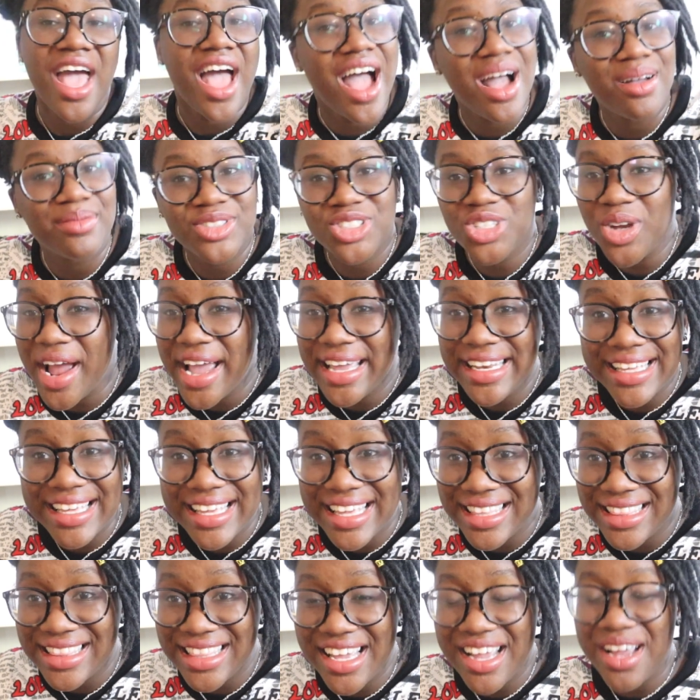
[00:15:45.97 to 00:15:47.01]
I'm trying to
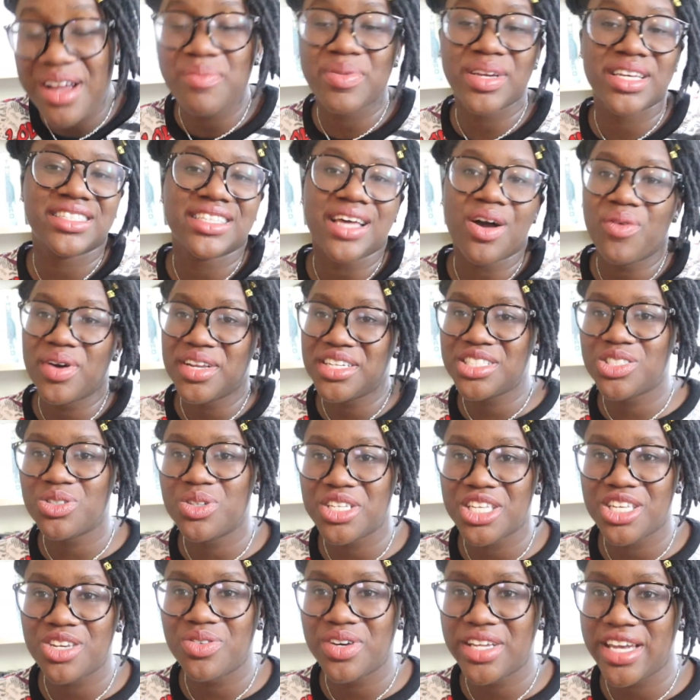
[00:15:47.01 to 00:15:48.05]
get there because I want to do
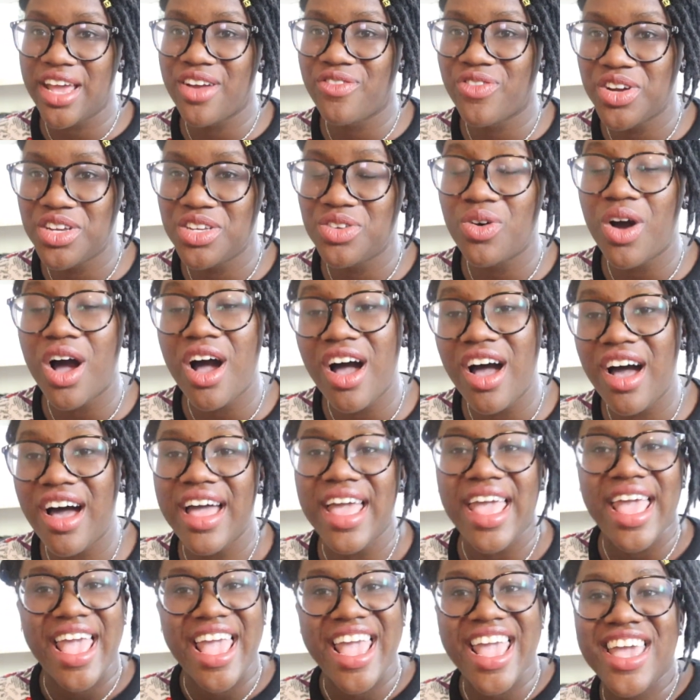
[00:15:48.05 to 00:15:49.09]
a Q&A for you all,
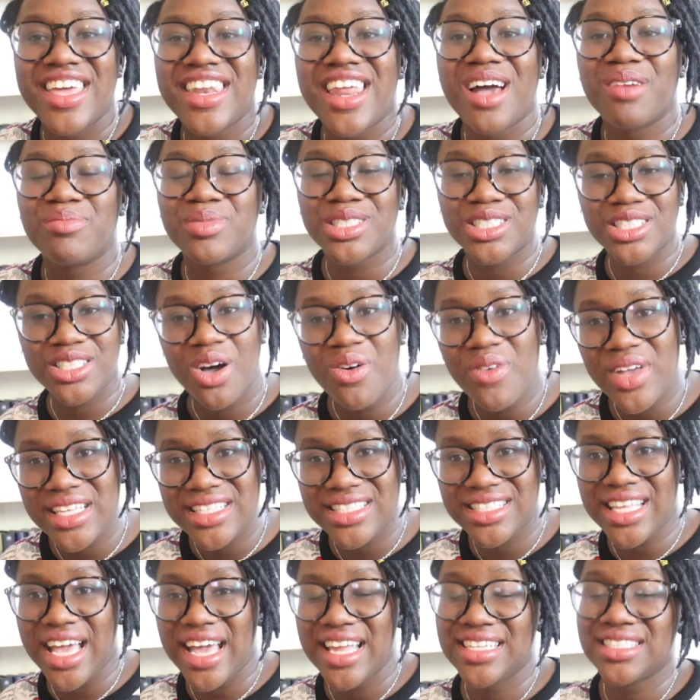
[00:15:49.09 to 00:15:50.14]
and I'm so
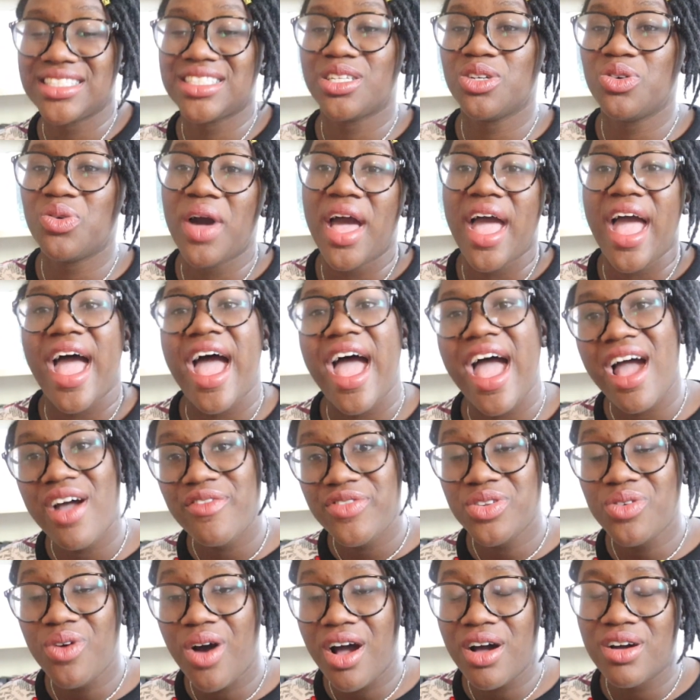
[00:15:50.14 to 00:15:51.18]
excited to have
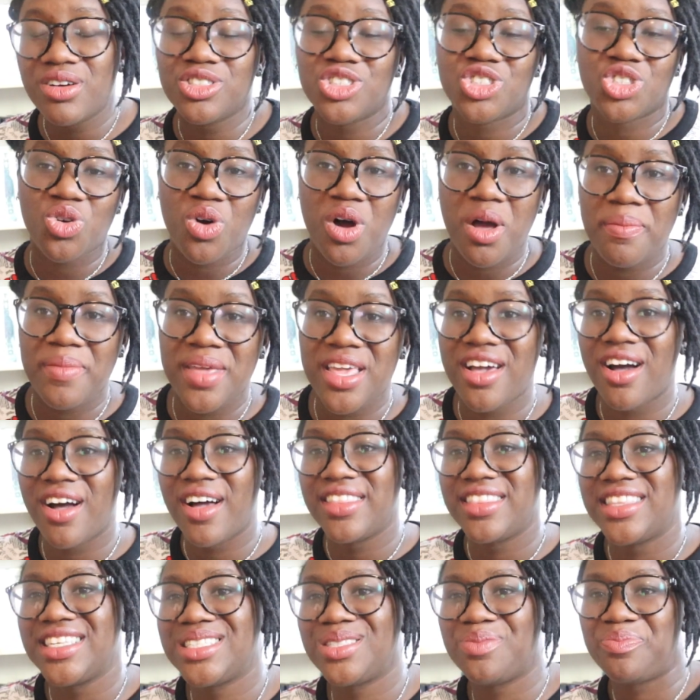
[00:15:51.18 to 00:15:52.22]
you all join me
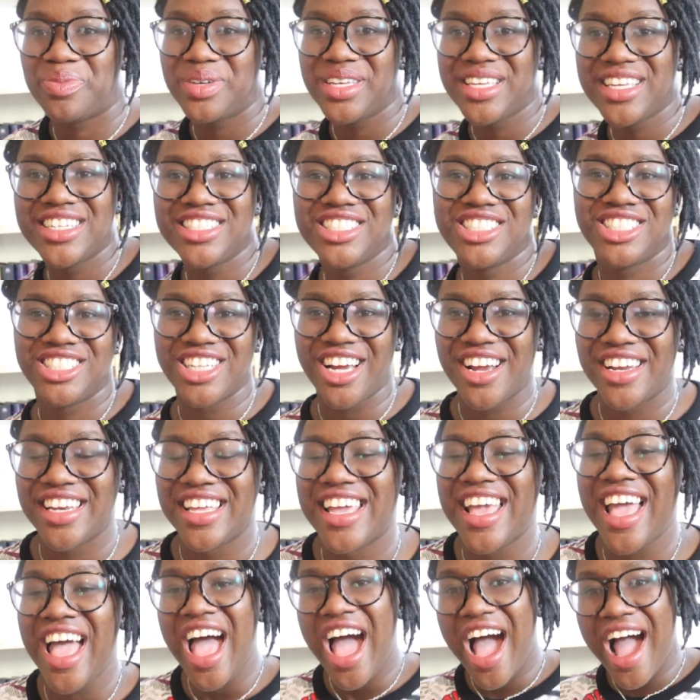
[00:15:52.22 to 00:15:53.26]
on this bookish
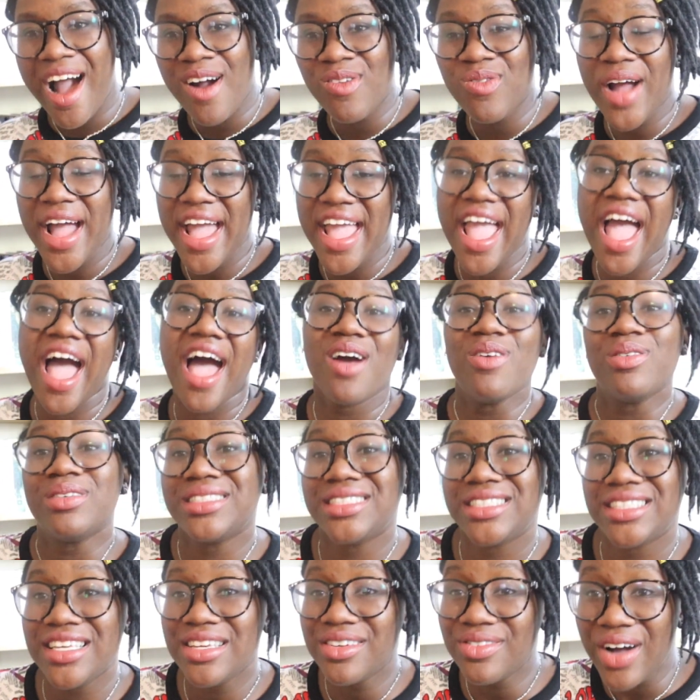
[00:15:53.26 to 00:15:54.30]
journey. All right, I will
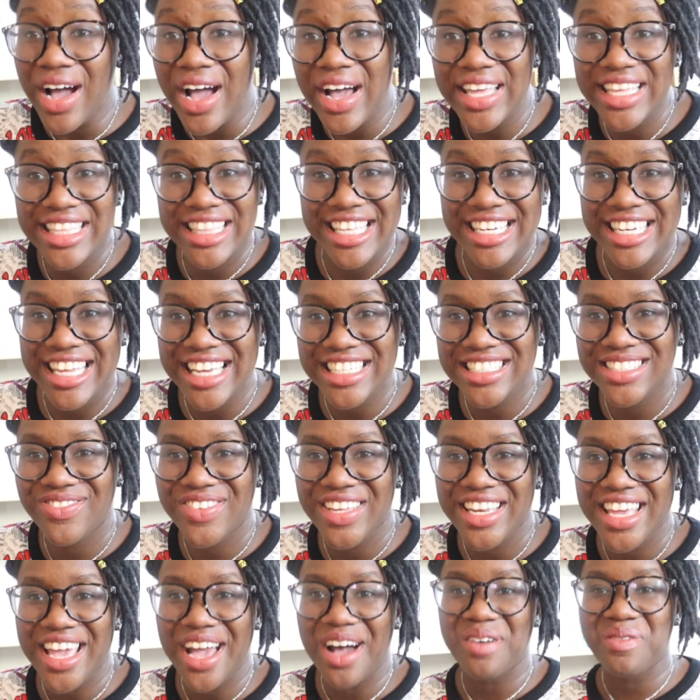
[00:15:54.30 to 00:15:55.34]
see you all in the next
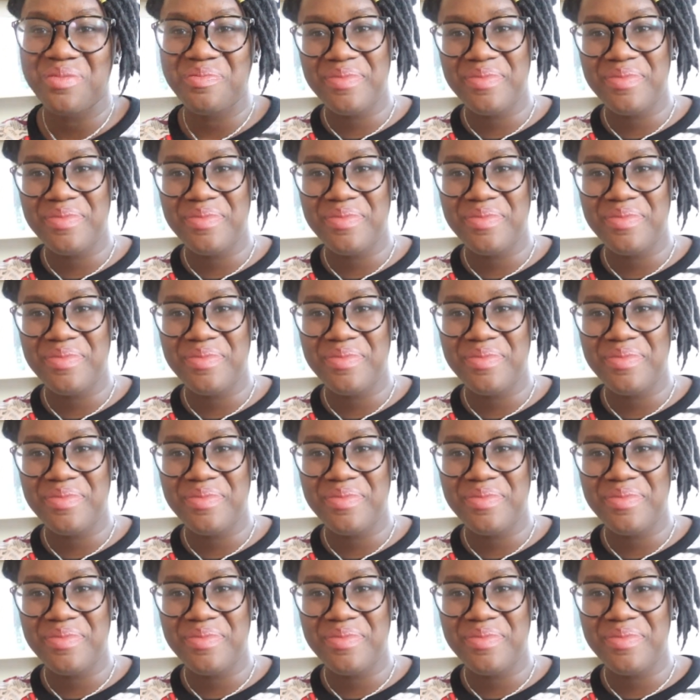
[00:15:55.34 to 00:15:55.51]
video.